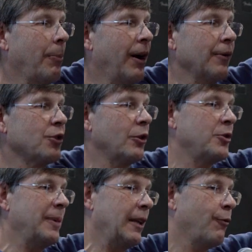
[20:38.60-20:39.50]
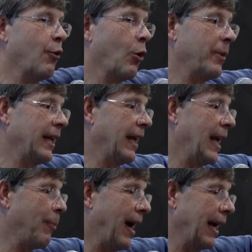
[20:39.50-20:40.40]
above, so to speak, forming
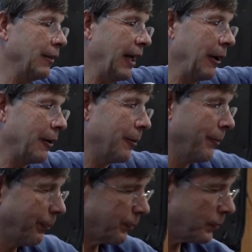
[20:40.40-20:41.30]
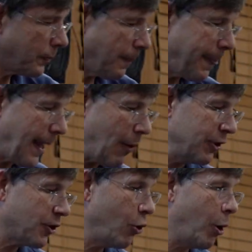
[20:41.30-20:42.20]
a bilayer.
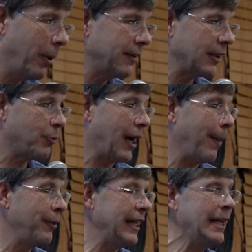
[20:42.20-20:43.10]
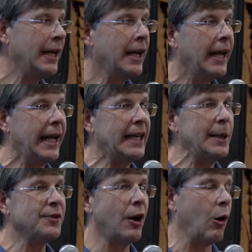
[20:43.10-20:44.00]
What's cool about this property it
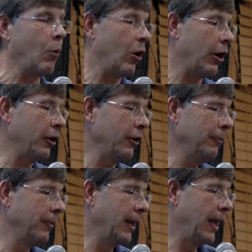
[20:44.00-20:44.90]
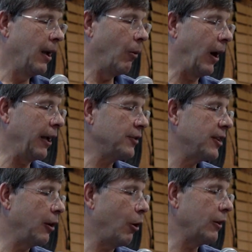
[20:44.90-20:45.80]
keeps out water while
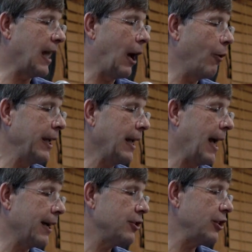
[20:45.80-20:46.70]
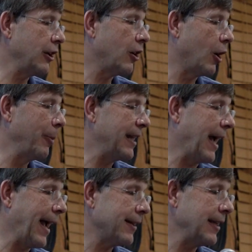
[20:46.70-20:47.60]
still allowing oxygen, carbon
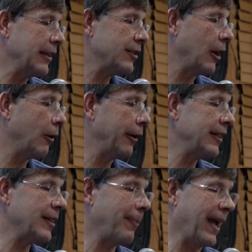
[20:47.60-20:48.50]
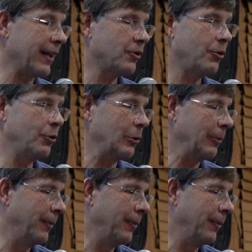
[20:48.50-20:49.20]
dioxide, and steroids to pass through.